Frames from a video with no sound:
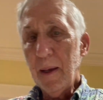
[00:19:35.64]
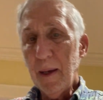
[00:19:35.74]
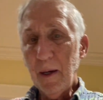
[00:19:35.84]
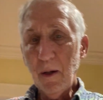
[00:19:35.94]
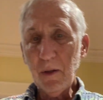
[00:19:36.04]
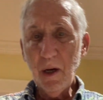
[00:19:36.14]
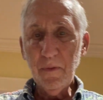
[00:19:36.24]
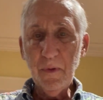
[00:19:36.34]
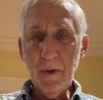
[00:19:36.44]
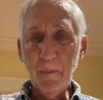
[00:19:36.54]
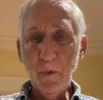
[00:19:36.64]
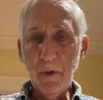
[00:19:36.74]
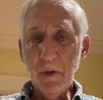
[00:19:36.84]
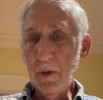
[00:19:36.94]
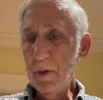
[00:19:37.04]
And I'll cover them with
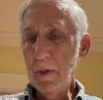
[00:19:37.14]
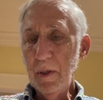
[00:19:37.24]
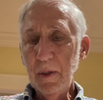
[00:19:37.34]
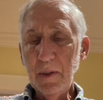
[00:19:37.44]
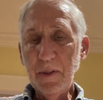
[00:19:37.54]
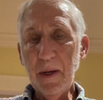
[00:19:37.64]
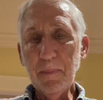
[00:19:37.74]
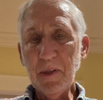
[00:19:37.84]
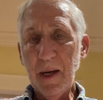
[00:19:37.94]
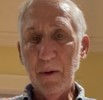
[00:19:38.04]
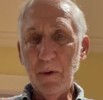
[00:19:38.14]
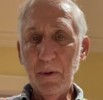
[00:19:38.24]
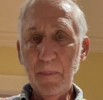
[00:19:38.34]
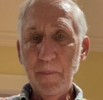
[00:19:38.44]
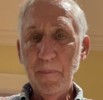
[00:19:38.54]
a damp
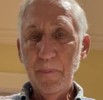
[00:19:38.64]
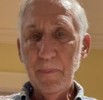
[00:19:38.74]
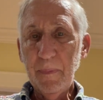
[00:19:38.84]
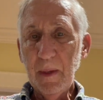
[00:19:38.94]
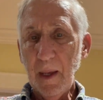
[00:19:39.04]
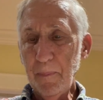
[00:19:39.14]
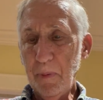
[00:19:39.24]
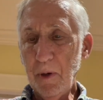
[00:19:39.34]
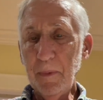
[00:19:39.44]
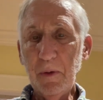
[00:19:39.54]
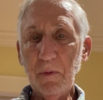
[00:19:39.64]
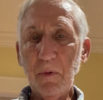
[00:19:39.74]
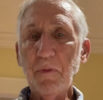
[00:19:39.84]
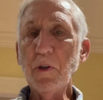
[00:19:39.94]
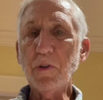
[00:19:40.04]
towel and put them in the
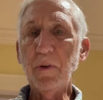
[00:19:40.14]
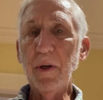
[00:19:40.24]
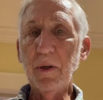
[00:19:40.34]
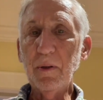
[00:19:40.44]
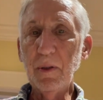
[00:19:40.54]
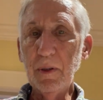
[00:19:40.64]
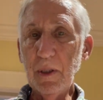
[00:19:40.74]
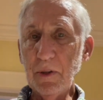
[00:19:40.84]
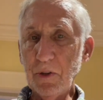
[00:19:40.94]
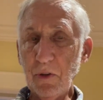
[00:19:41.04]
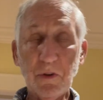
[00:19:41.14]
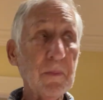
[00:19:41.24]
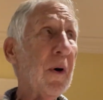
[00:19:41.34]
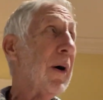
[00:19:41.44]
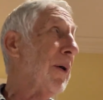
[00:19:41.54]
refrigerator until
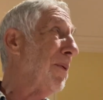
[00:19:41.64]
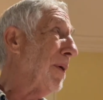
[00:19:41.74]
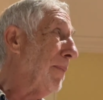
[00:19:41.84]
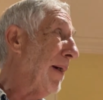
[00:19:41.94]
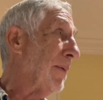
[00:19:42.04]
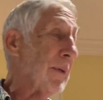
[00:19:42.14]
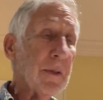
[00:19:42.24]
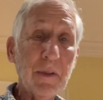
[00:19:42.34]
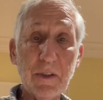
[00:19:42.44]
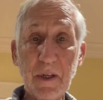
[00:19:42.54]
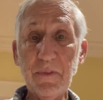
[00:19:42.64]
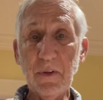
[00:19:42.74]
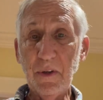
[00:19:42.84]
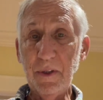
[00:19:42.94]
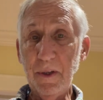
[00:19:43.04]
tomorrow at about
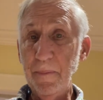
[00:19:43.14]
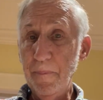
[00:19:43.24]
7:30.